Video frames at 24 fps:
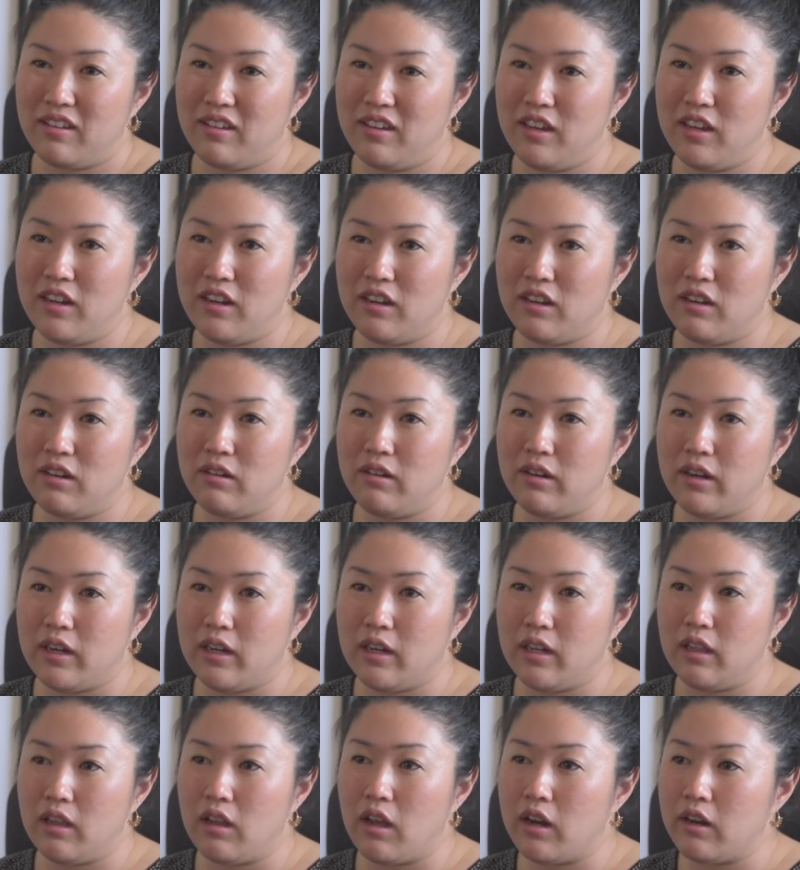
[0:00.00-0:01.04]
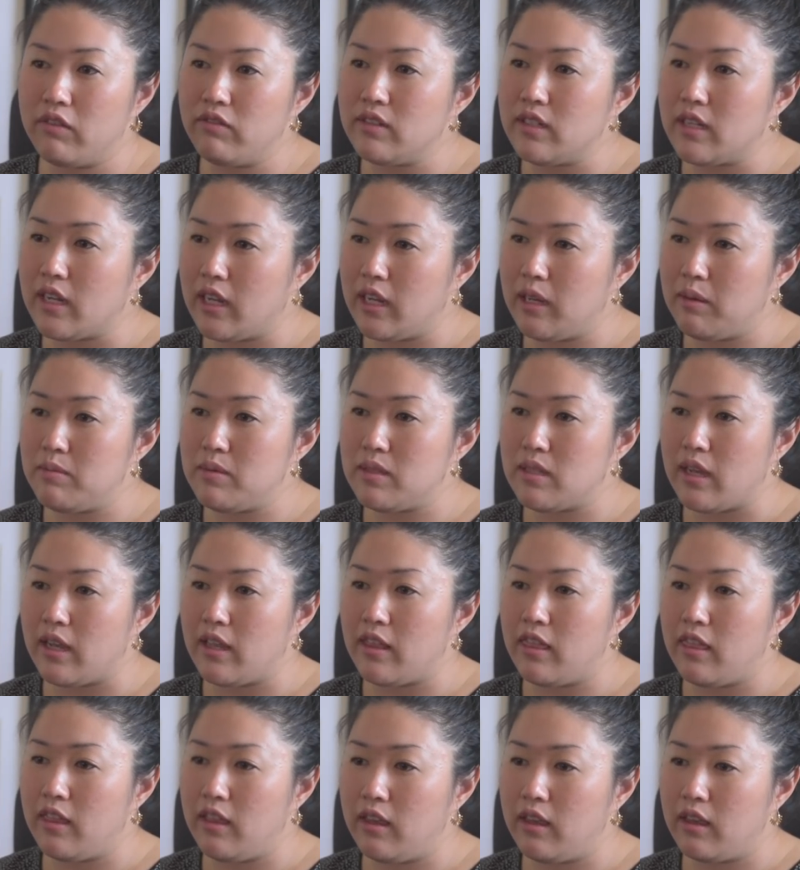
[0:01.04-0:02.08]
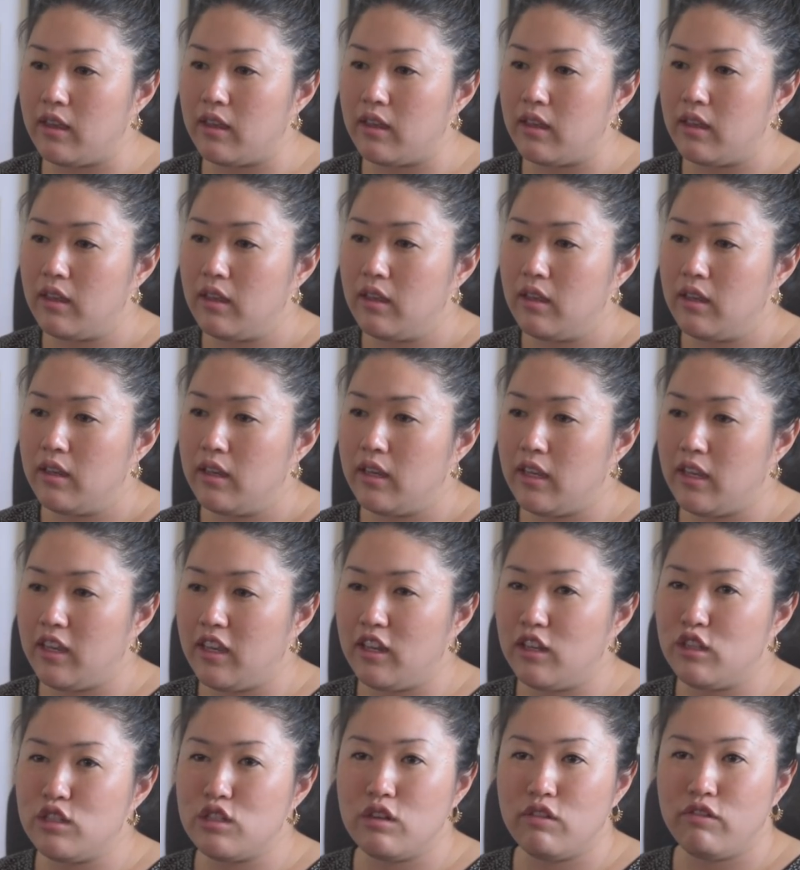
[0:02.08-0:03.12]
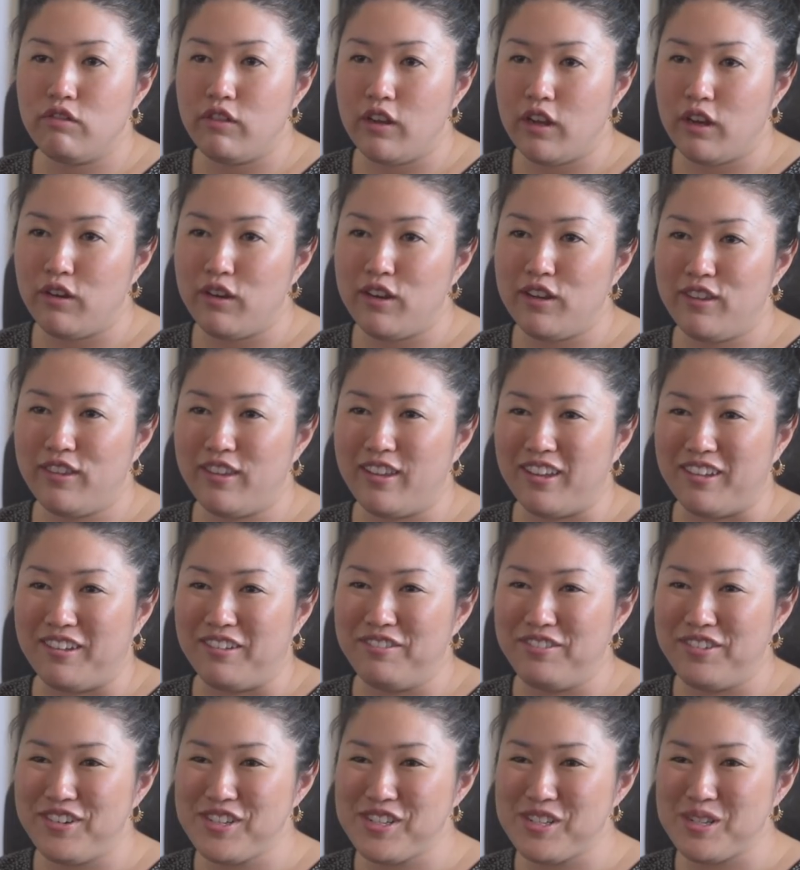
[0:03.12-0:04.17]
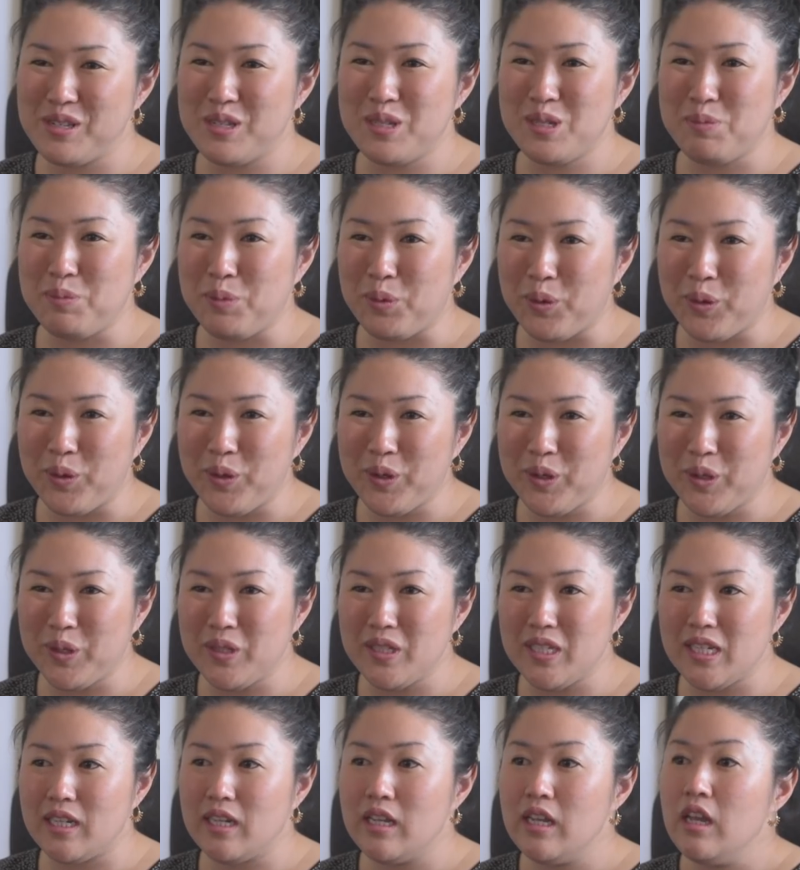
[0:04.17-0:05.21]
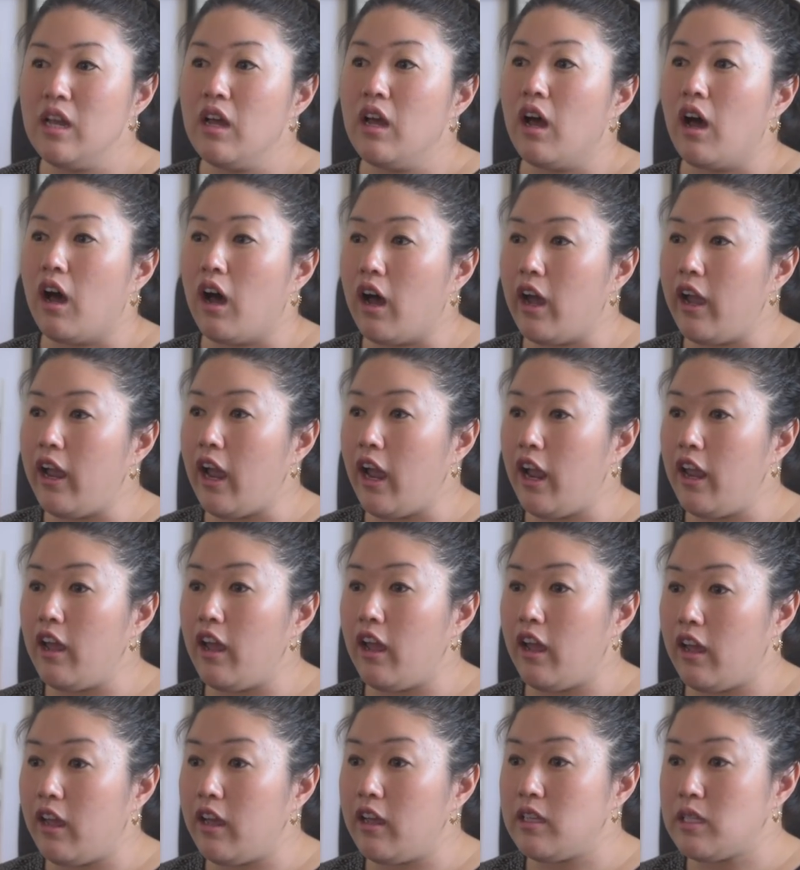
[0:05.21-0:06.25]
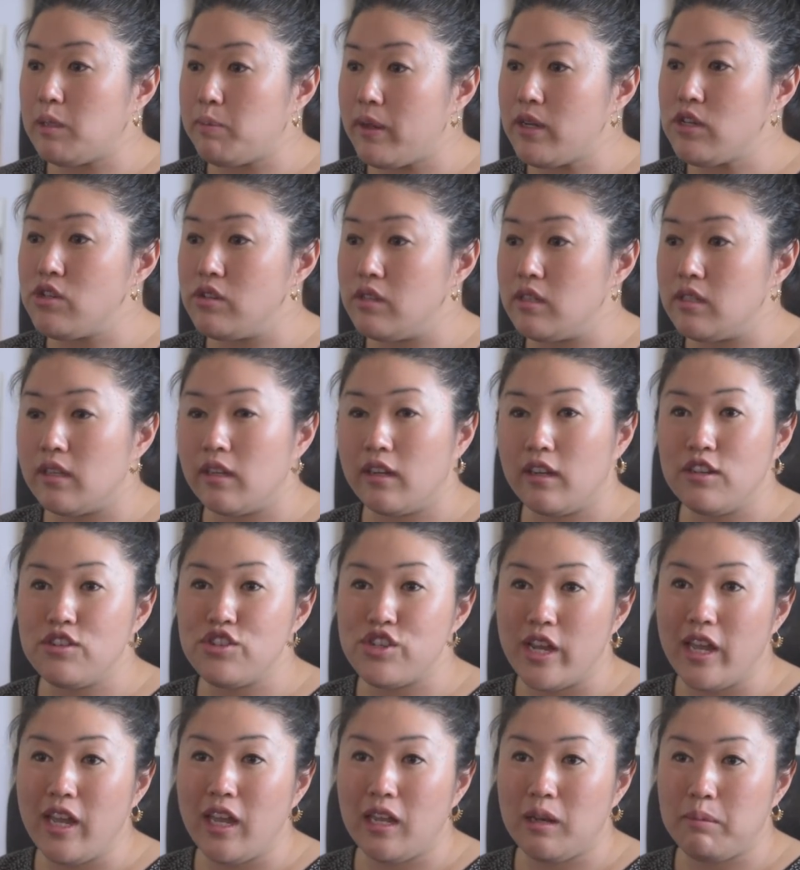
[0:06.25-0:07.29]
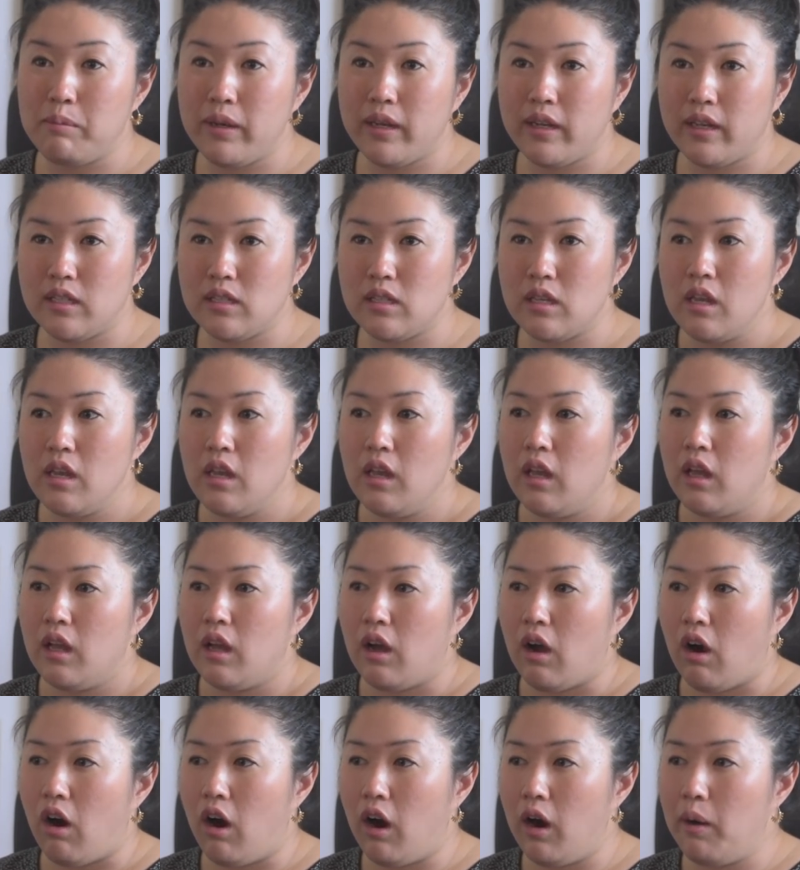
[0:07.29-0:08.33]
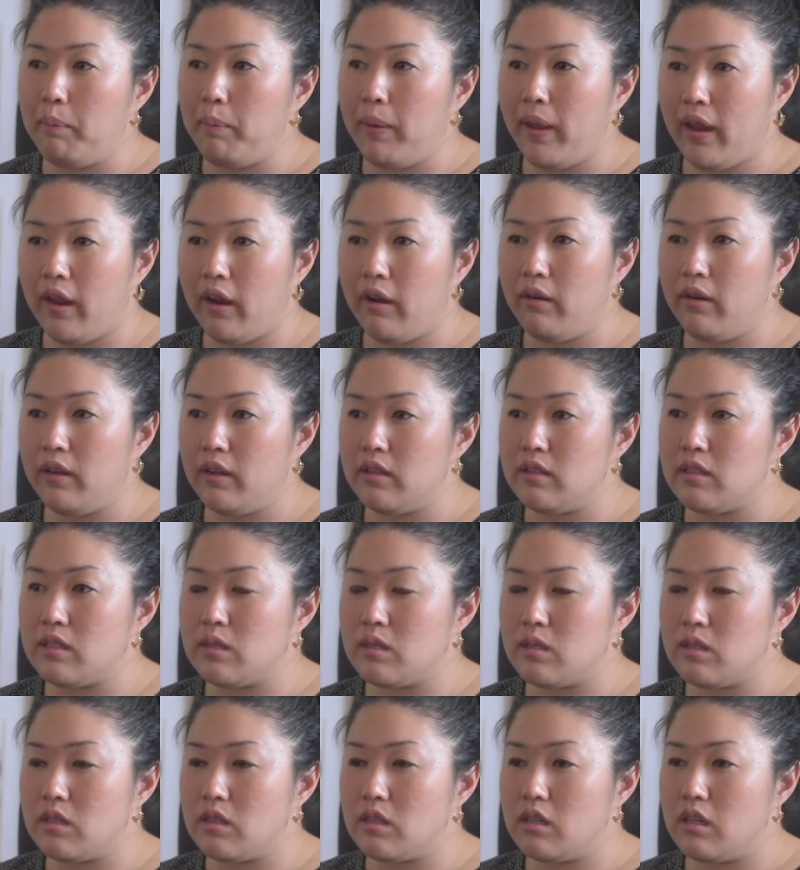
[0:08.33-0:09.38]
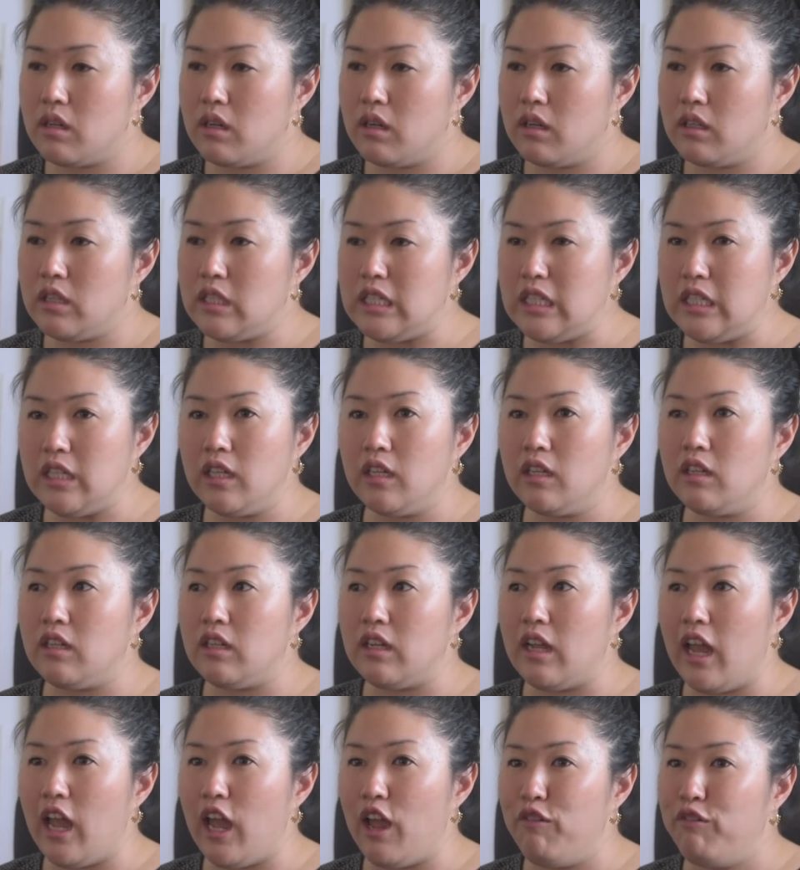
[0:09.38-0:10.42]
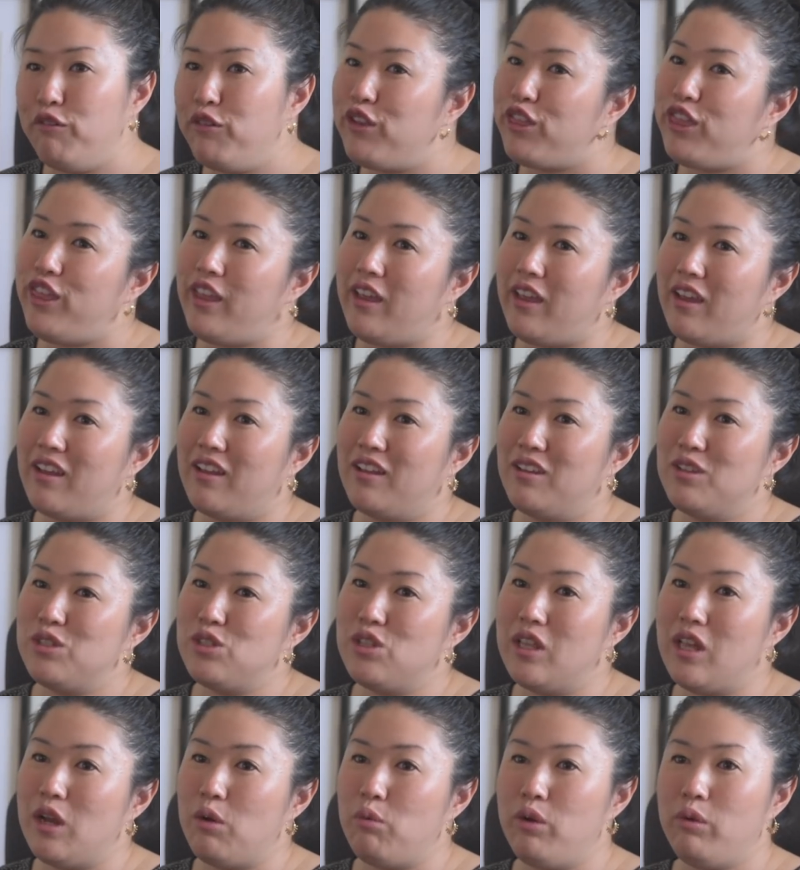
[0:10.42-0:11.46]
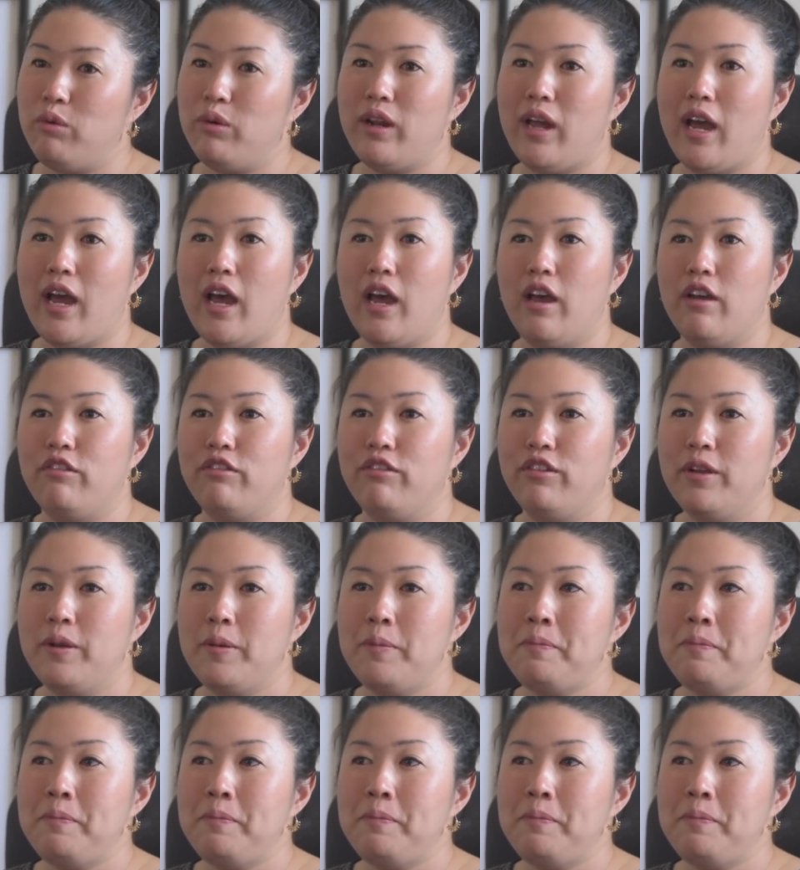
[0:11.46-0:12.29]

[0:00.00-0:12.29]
You know, a lot of times I think kids are very selfish and spoiled, and I especially second gen, because our parents did everything so that we would have